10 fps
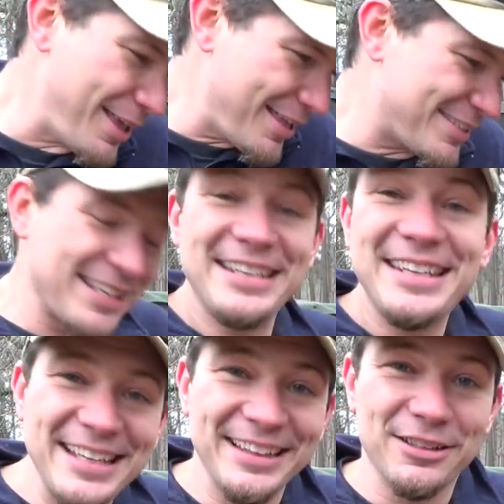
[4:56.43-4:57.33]
it's a
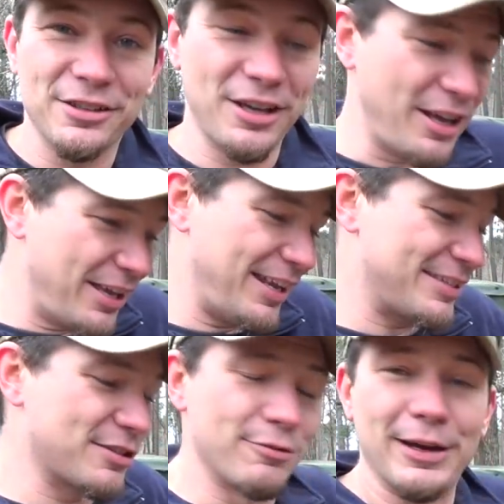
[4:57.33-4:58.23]
neat little gun.
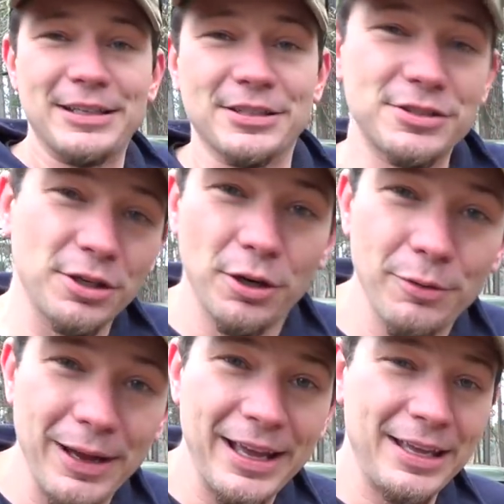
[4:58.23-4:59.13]
It's great to stow
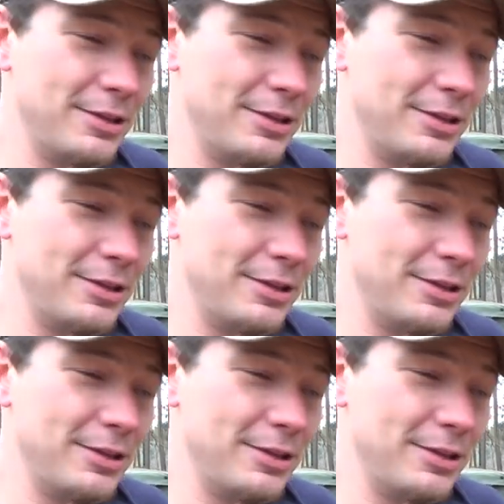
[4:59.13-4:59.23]
away.